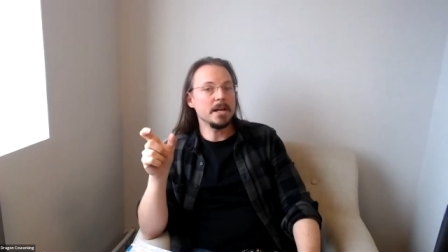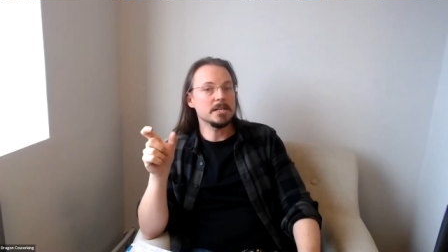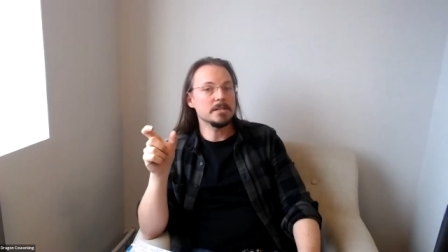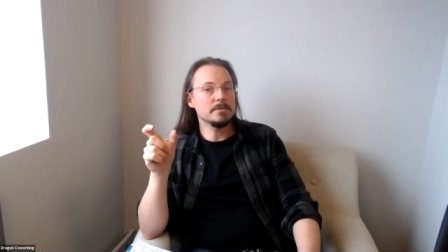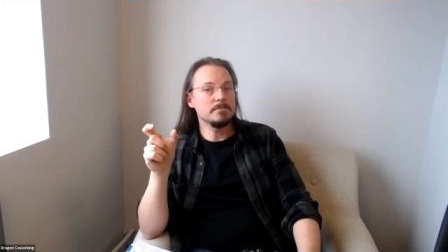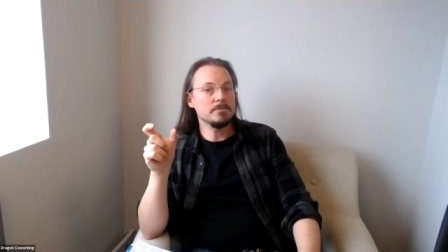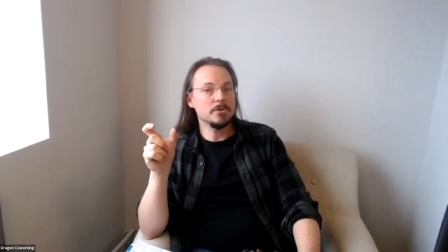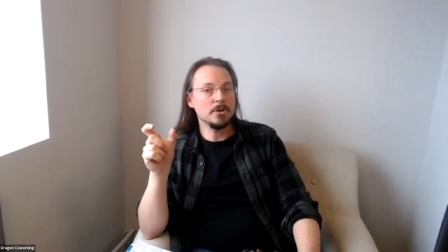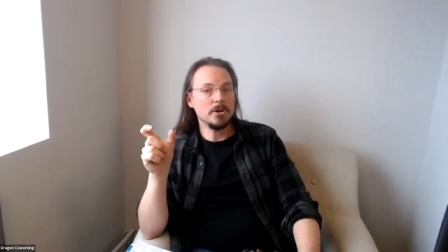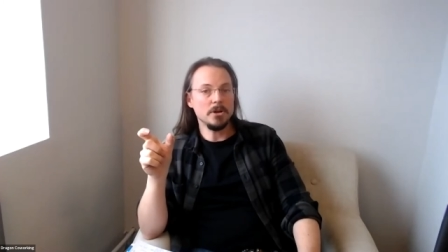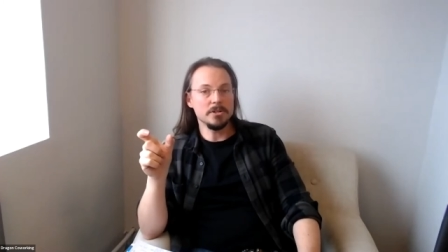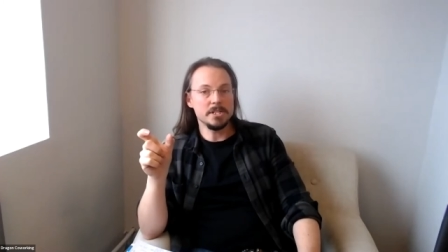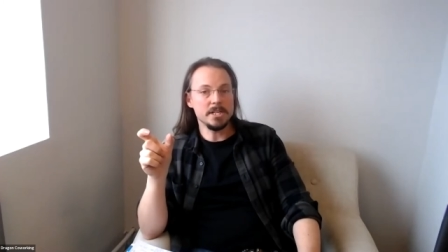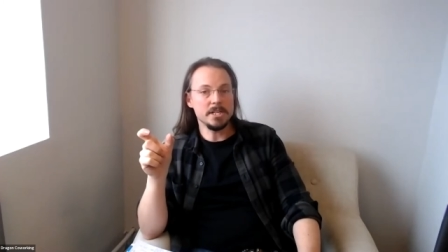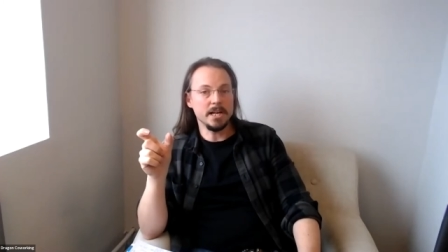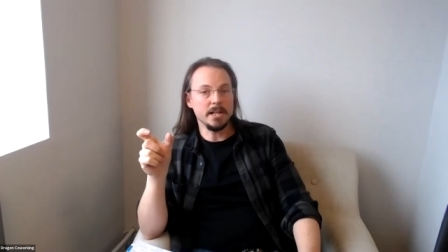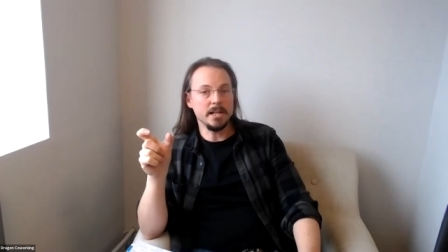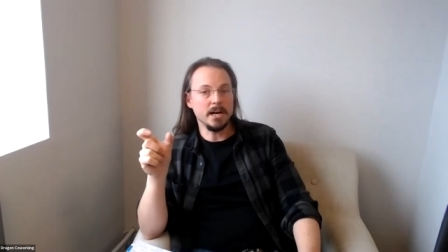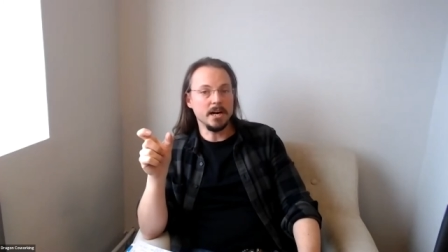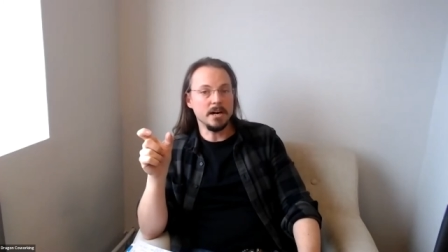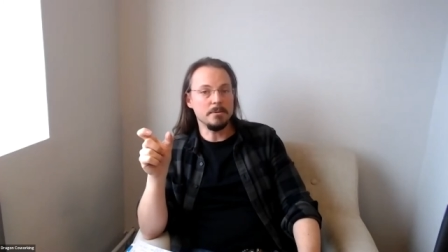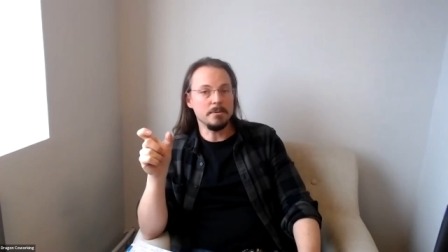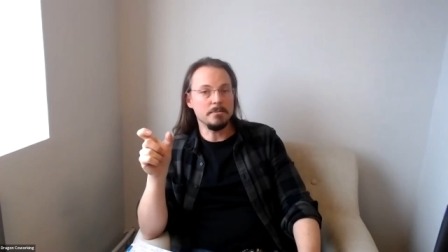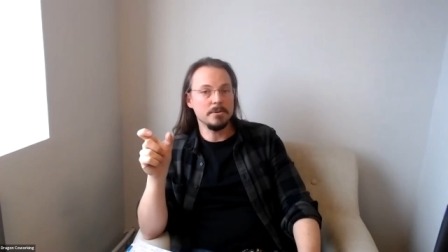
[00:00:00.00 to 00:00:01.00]
some
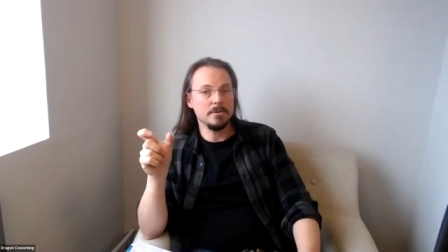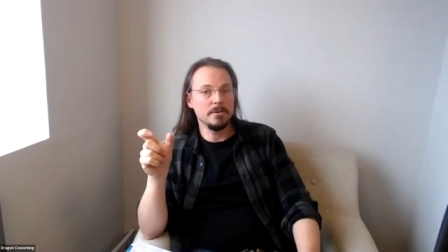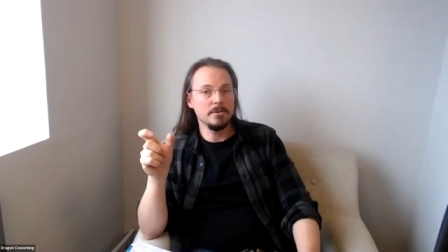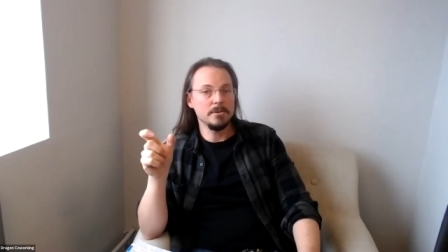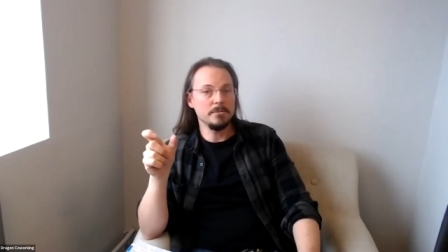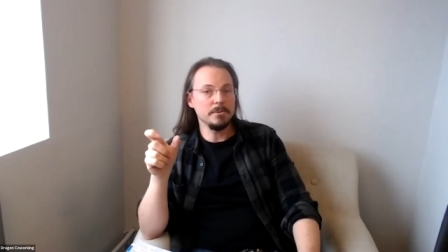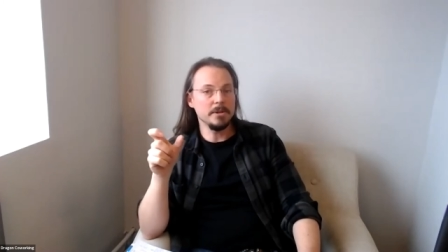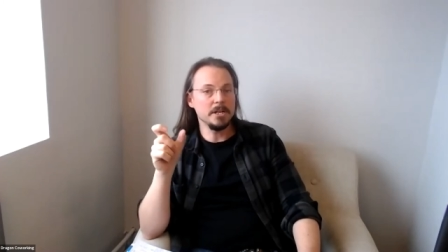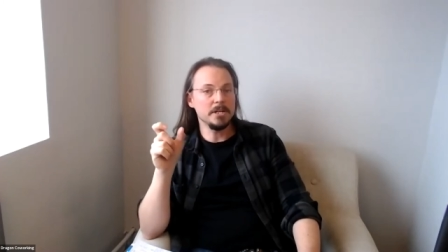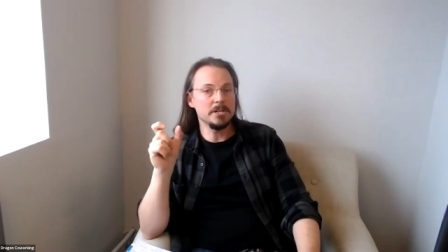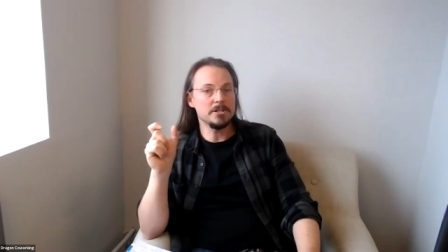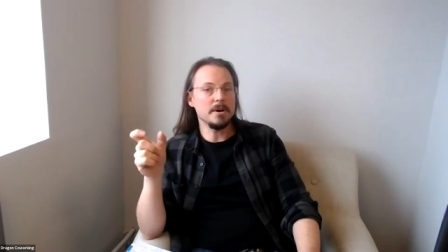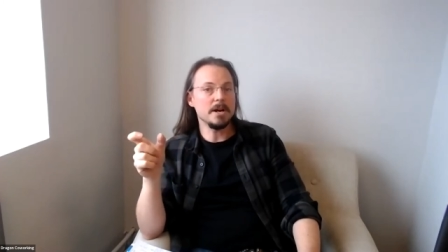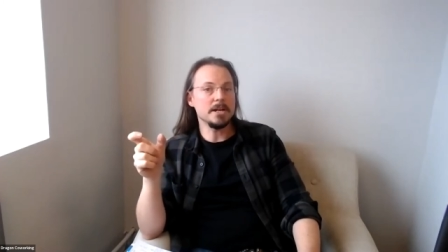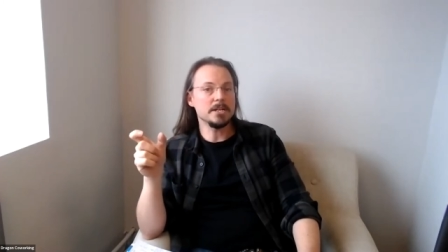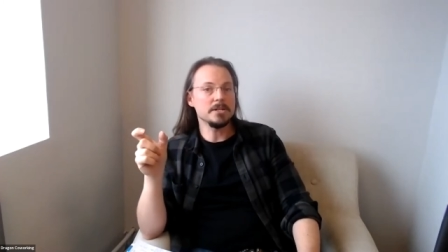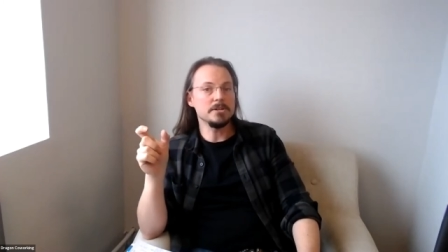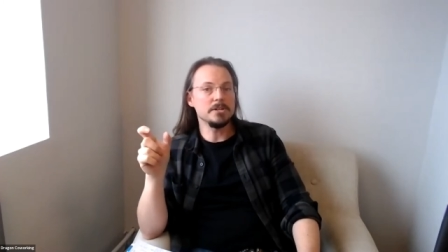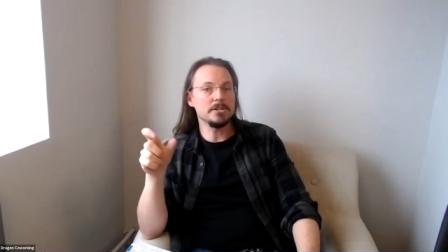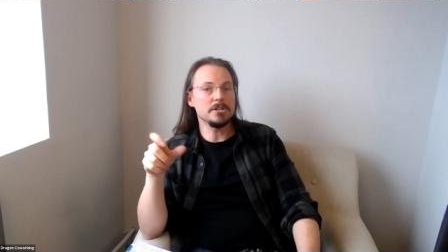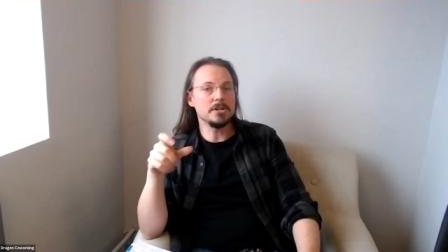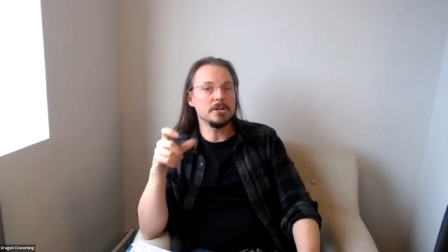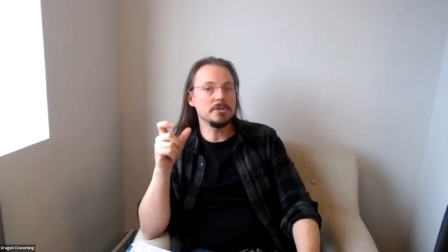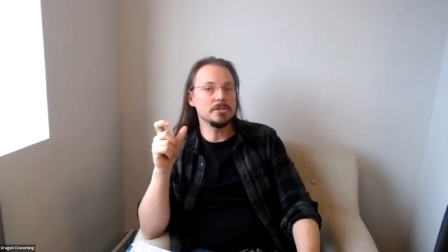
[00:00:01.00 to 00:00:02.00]
content up. We need to
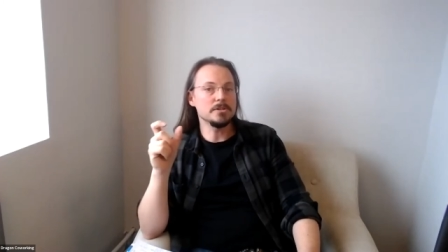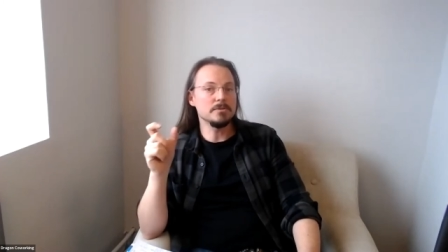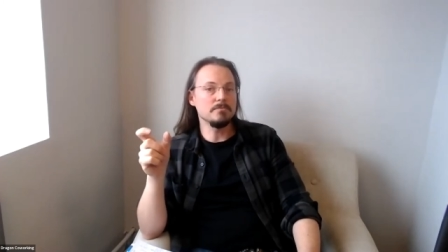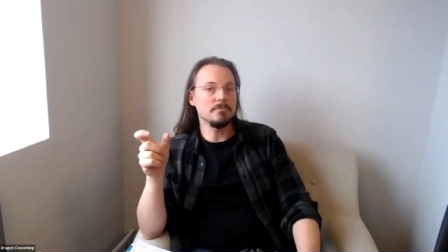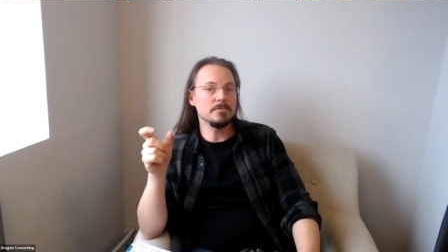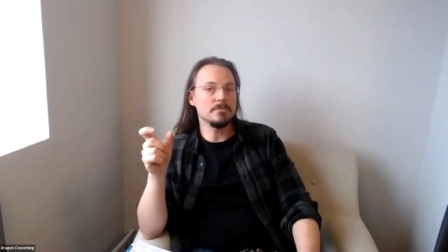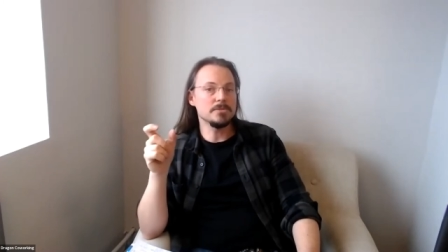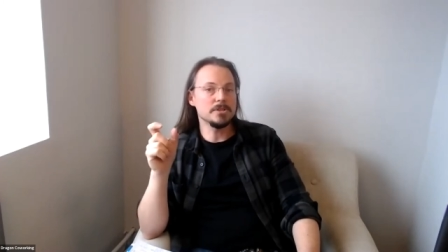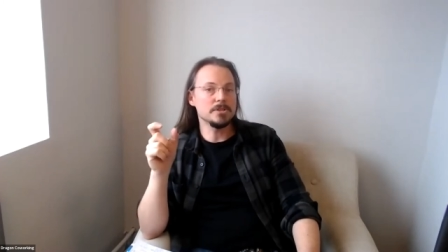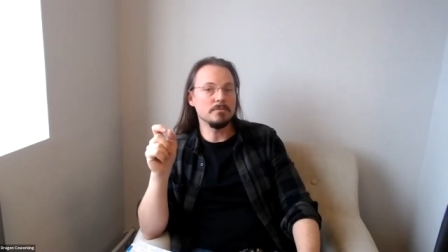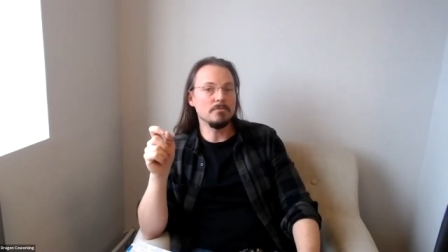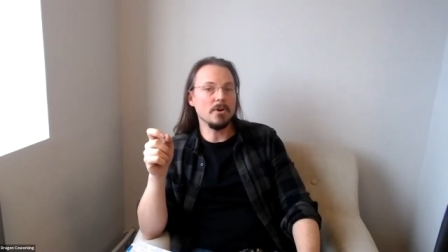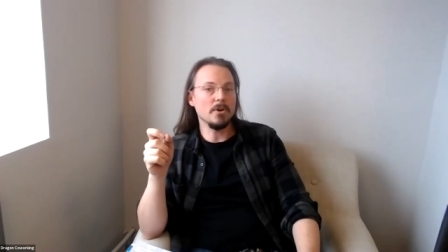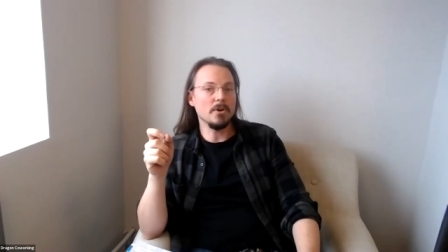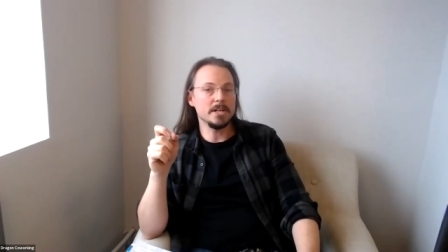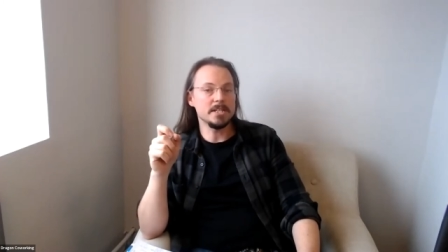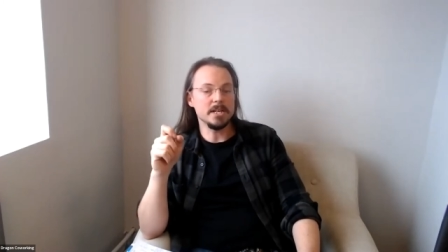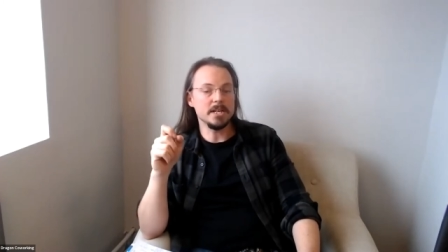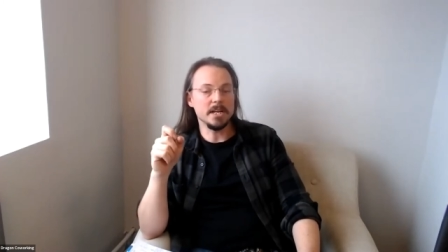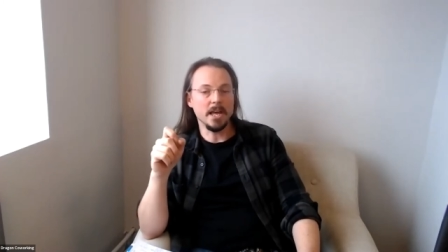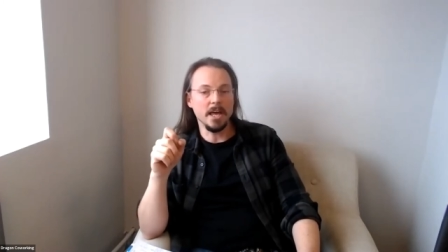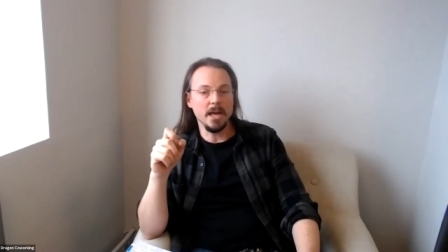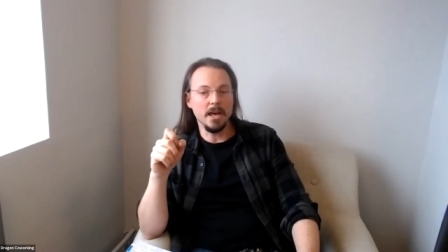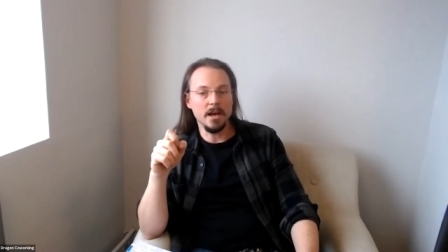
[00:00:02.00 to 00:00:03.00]
actually do some
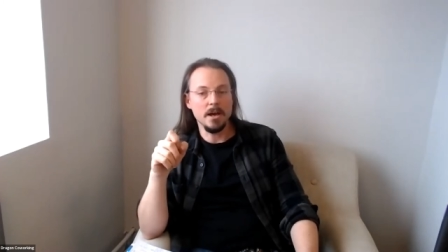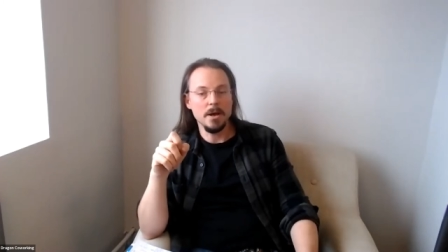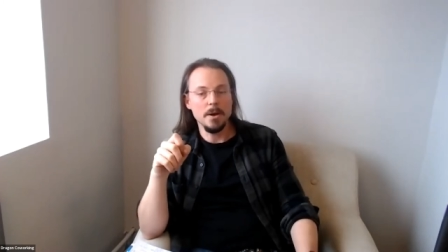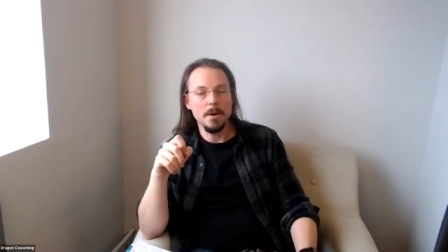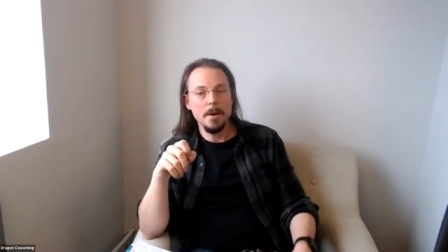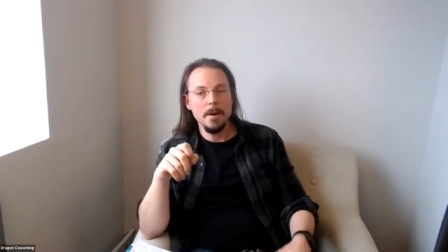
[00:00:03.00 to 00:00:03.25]
writing here.